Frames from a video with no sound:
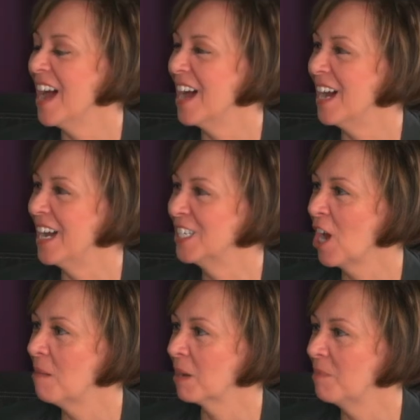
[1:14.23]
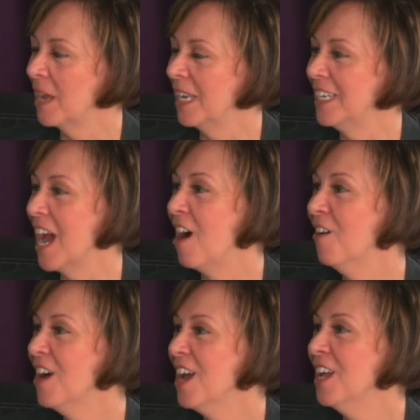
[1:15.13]
Uh, Atomic Betty.
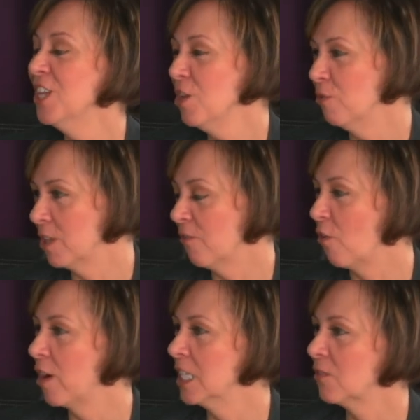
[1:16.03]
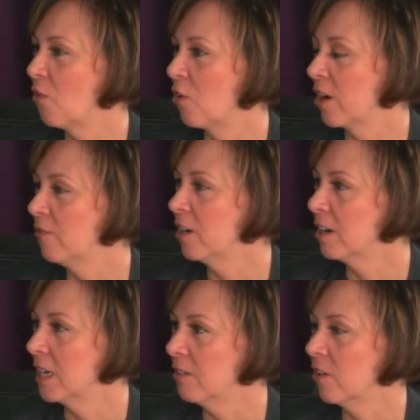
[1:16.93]
Now, you were the voice for a
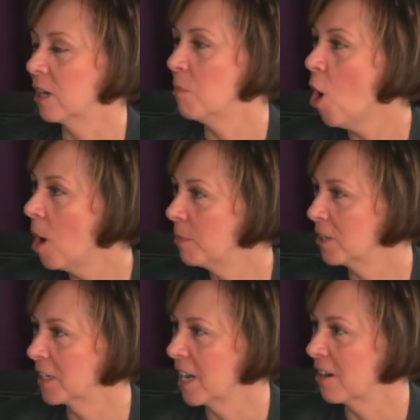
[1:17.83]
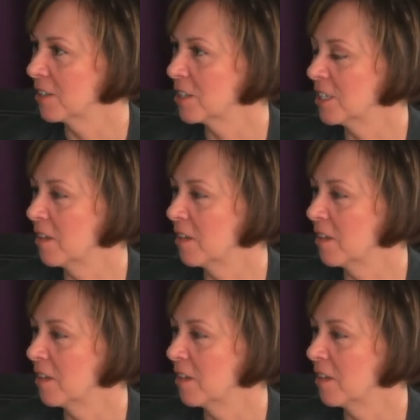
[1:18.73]
very, very popular character.